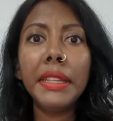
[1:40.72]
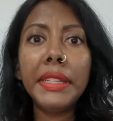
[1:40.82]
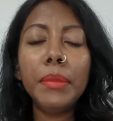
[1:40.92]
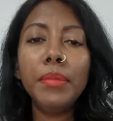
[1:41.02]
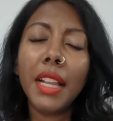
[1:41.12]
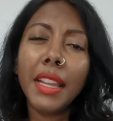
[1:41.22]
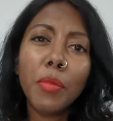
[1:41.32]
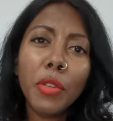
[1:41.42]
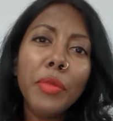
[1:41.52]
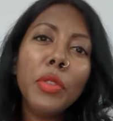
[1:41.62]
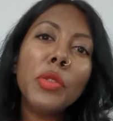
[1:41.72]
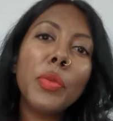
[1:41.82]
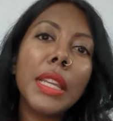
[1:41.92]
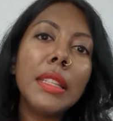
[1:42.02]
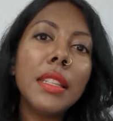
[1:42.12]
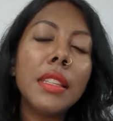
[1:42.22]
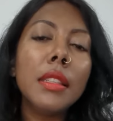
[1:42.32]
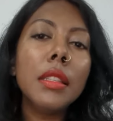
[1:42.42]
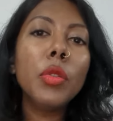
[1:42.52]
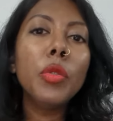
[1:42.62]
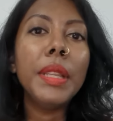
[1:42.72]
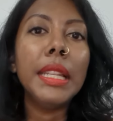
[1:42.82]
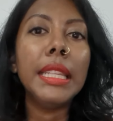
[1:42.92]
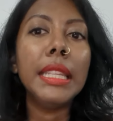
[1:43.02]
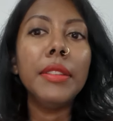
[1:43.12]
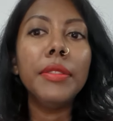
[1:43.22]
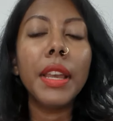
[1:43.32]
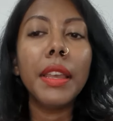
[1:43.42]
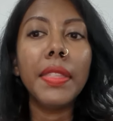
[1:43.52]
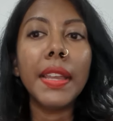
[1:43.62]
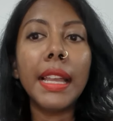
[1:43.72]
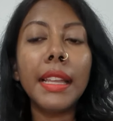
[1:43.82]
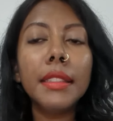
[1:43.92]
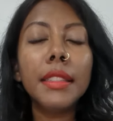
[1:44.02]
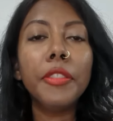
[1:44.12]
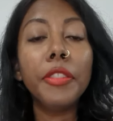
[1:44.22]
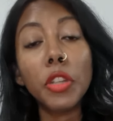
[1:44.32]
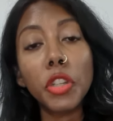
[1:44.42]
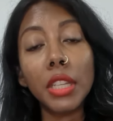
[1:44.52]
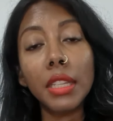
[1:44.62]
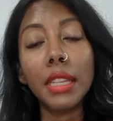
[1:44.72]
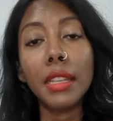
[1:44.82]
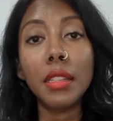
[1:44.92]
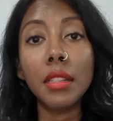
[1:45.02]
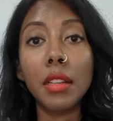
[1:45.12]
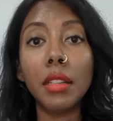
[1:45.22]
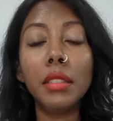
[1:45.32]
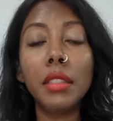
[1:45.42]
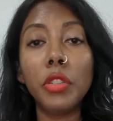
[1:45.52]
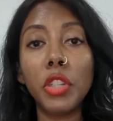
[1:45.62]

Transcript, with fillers: Um, I am one of those writers who believe that fiction is not